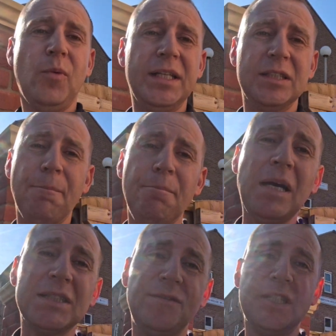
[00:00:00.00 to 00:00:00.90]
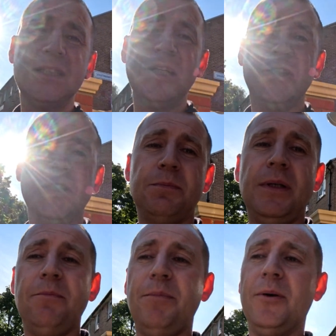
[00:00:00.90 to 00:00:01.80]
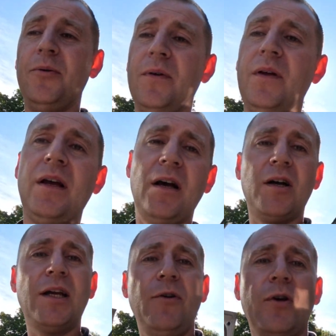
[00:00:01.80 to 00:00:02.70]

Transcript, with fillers: where there's a massive extension that's being built. I'll give you a